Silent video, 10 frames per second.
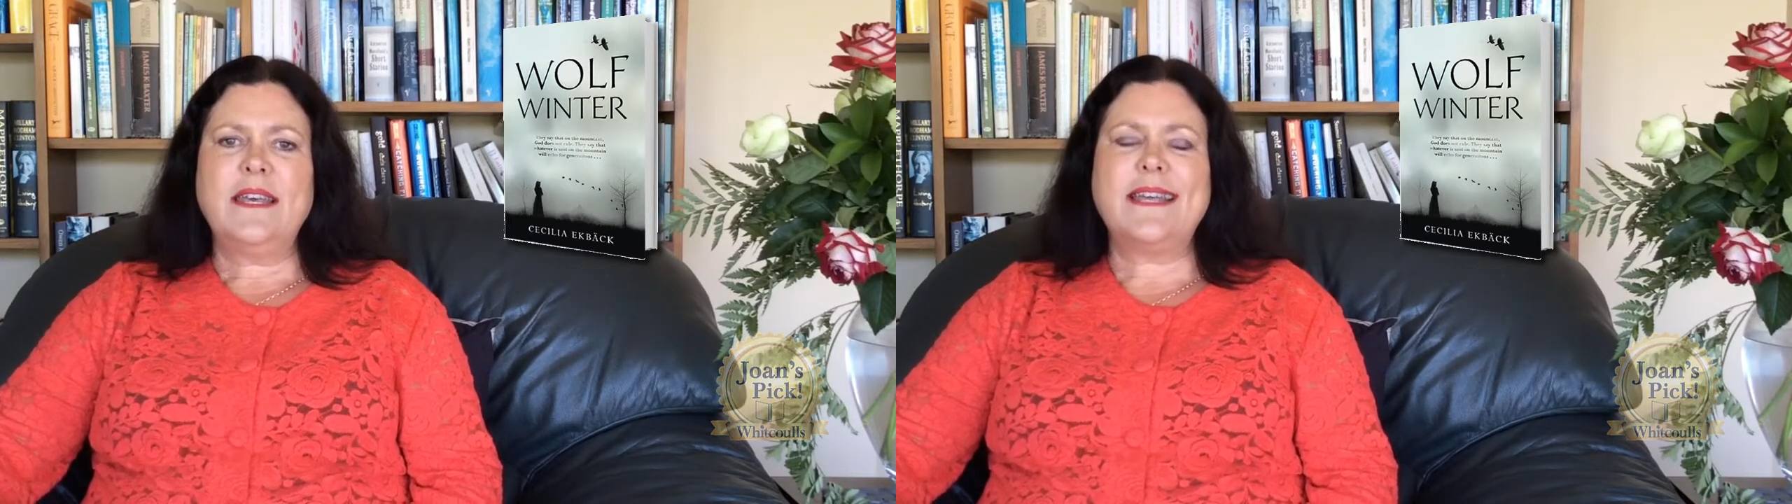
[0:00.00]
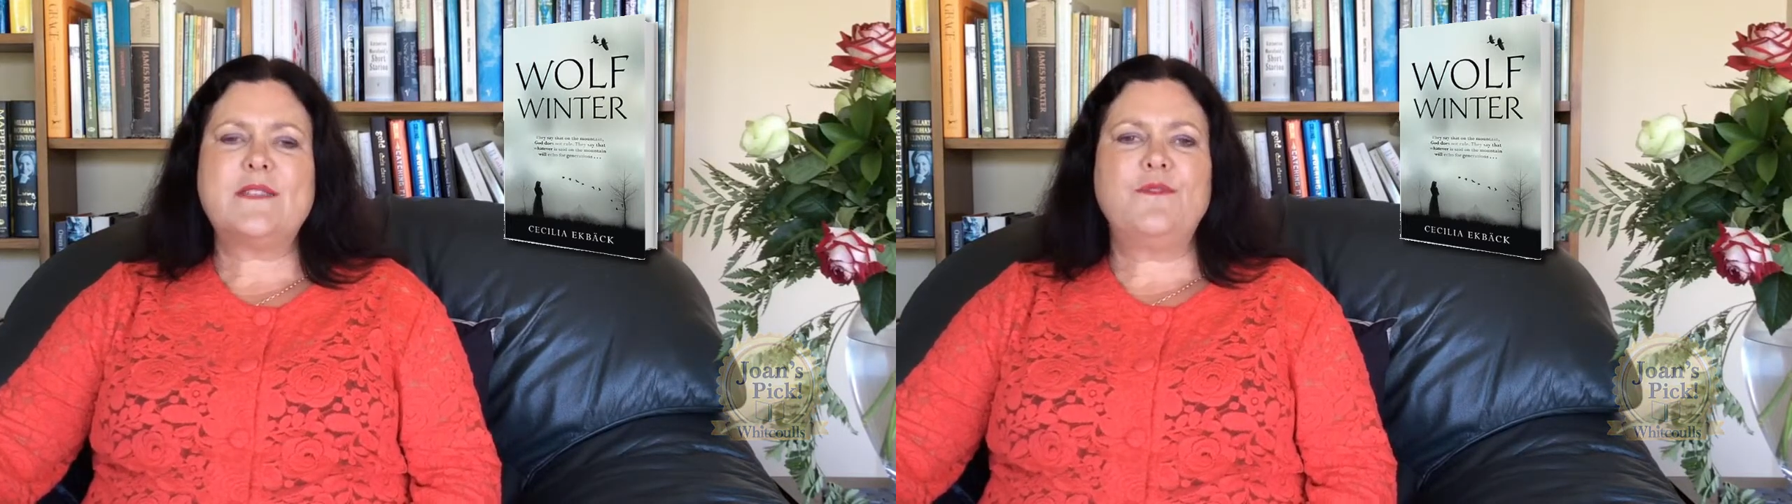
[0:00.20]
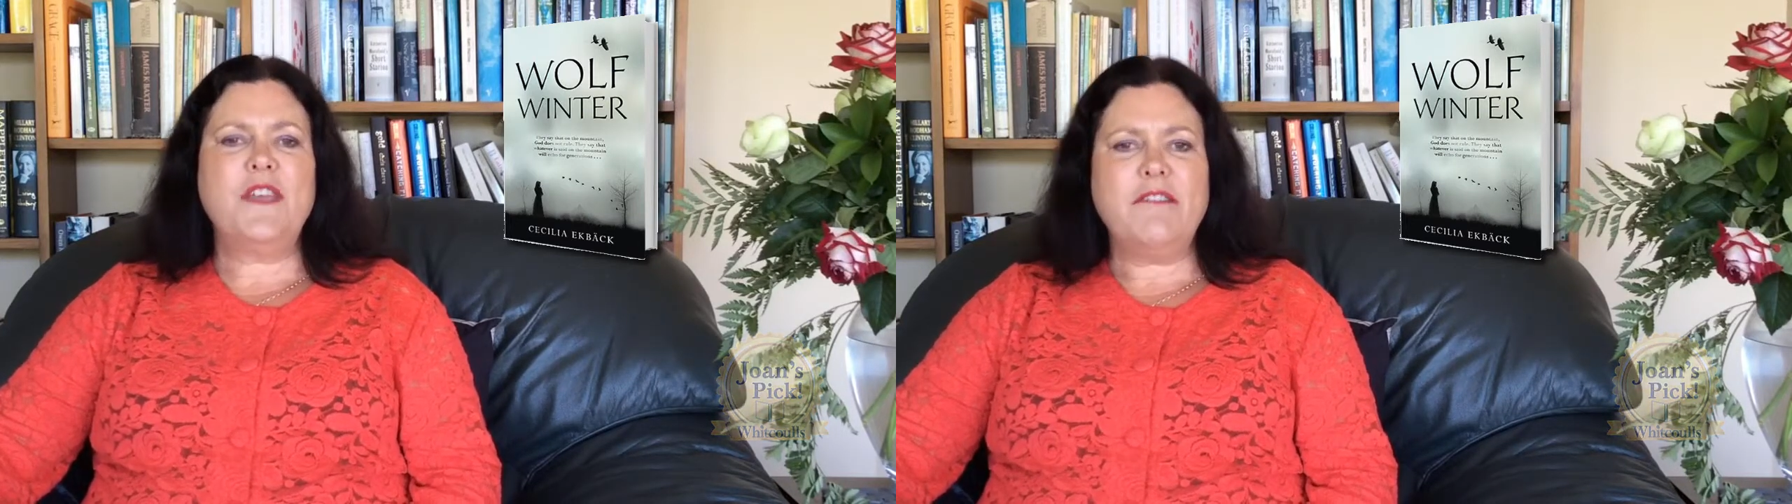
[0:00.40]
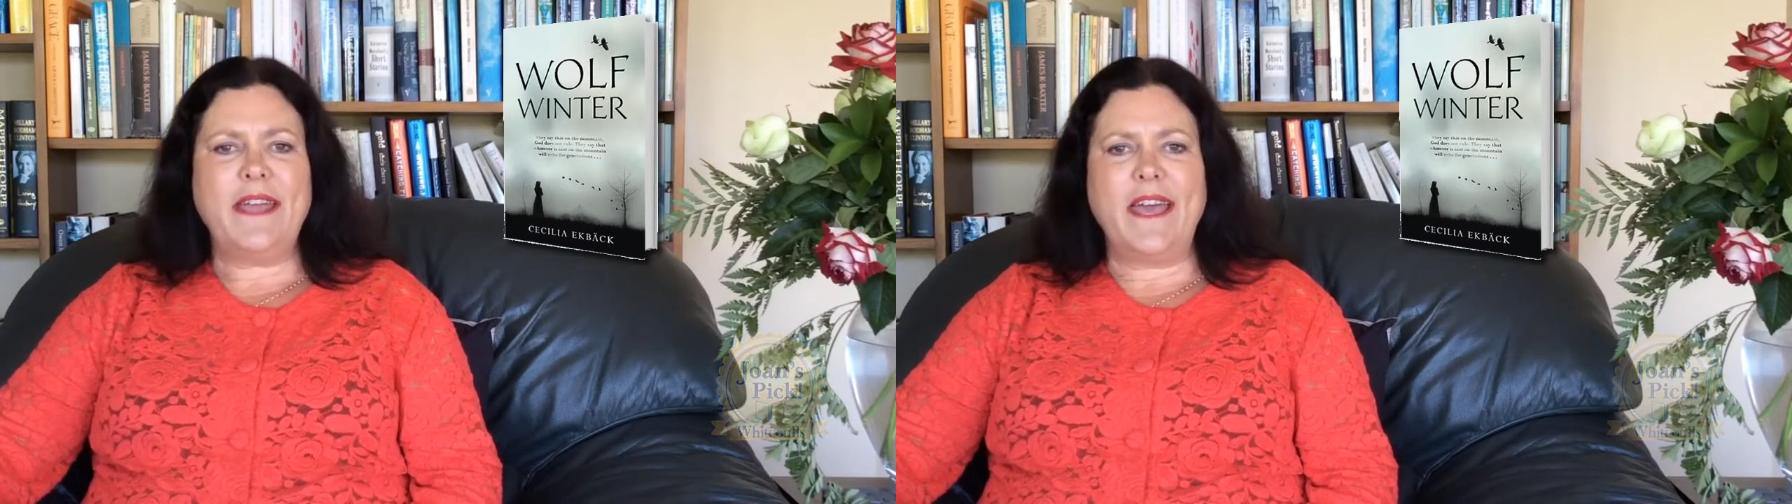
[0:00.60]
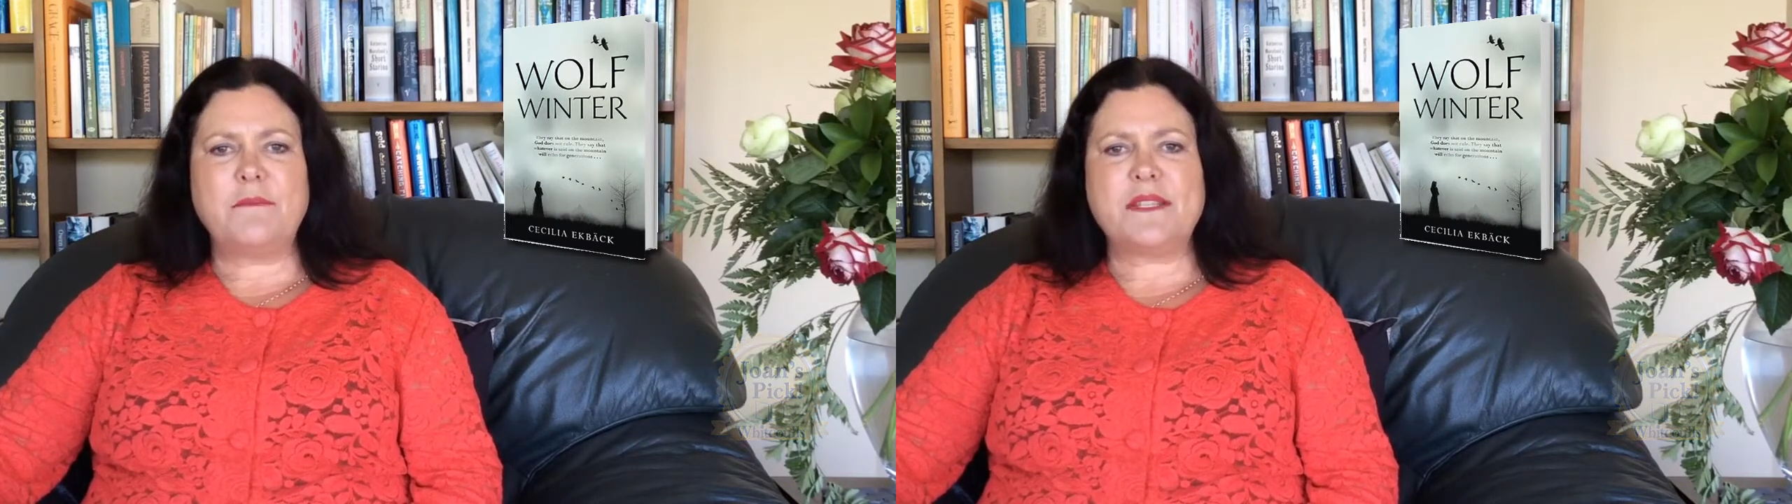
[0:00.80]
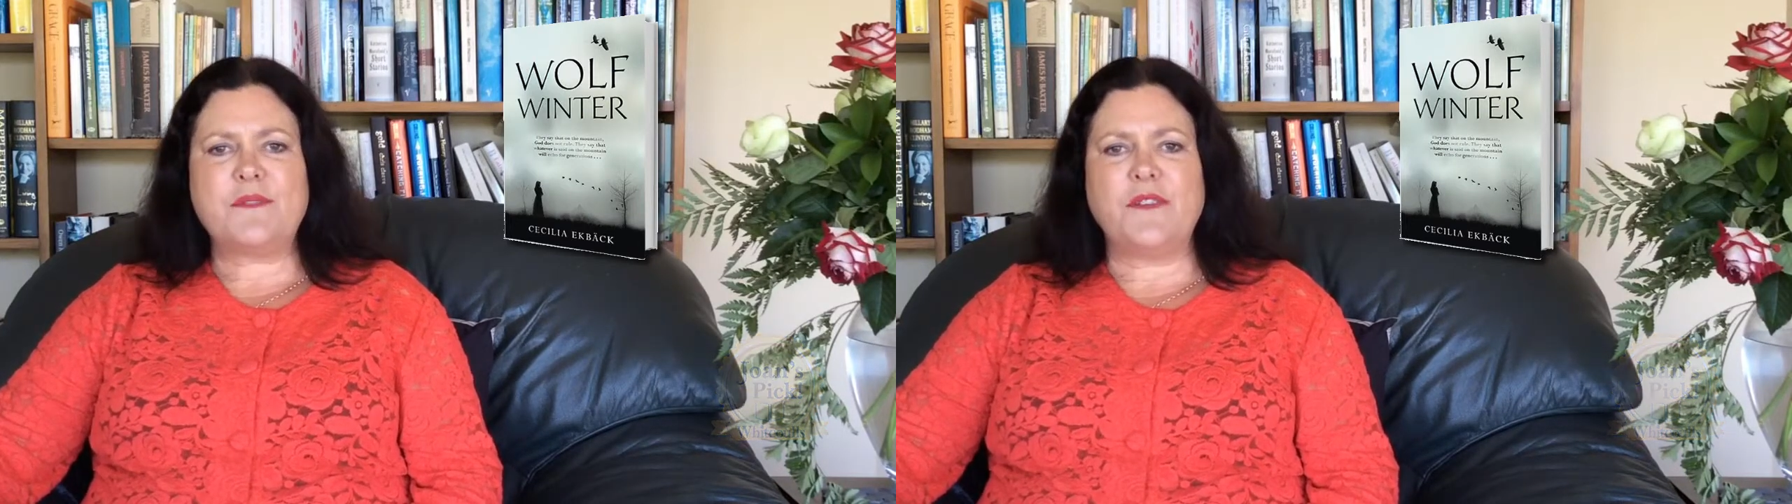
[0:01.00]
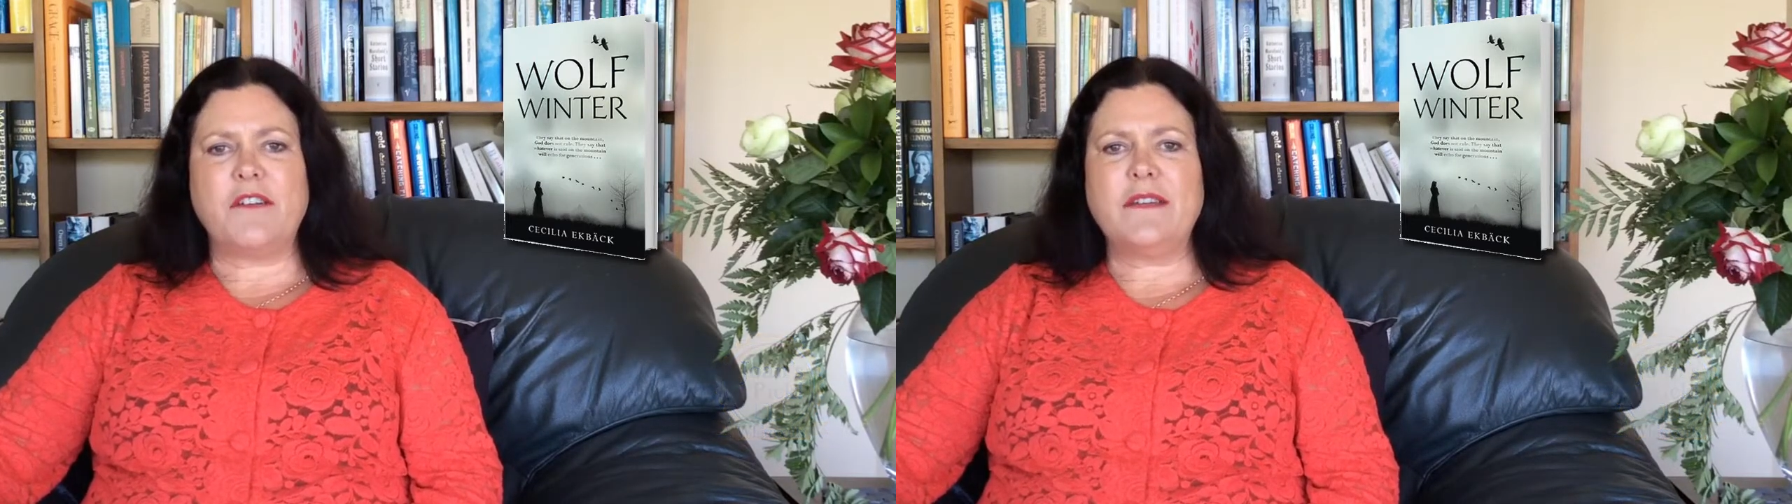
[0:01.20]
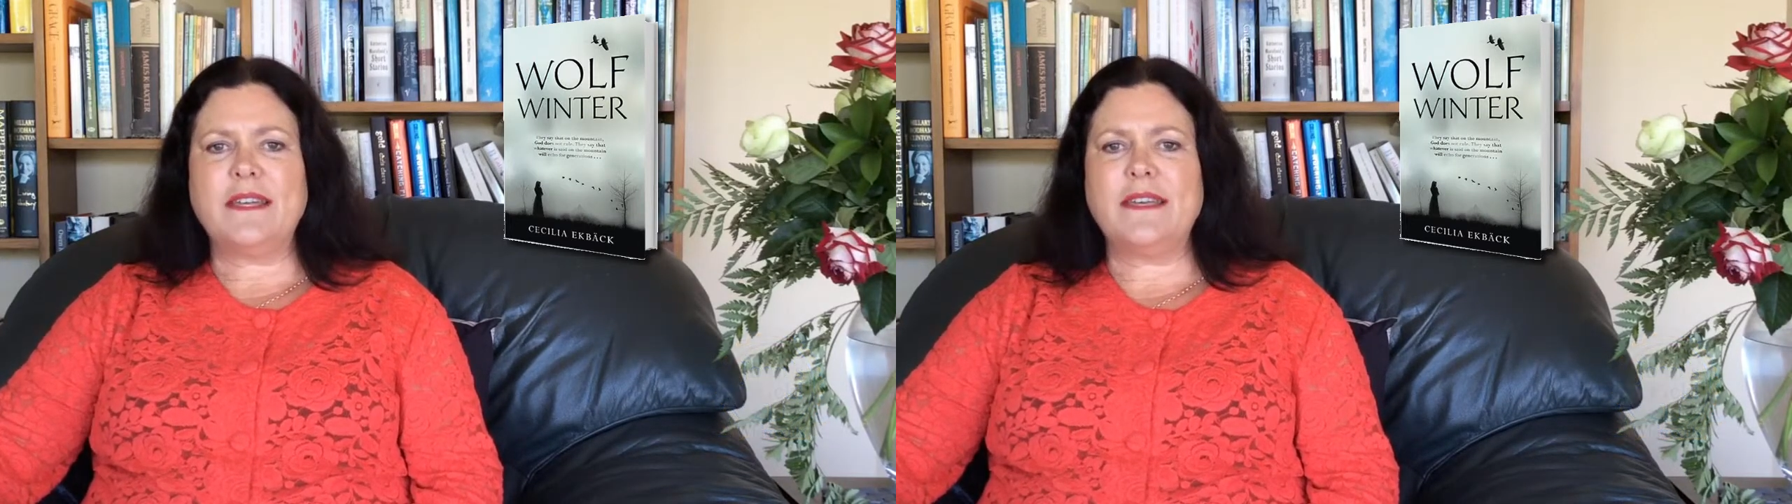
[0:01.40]
It's very
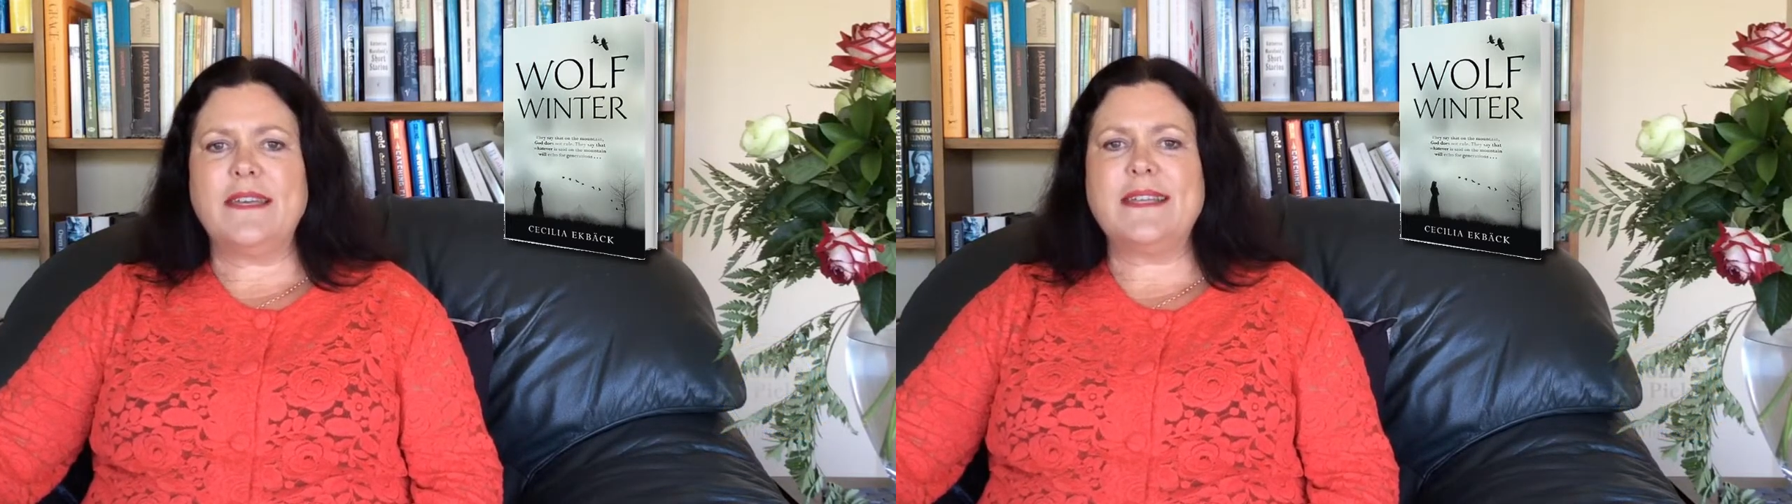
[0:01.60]
atmospheric,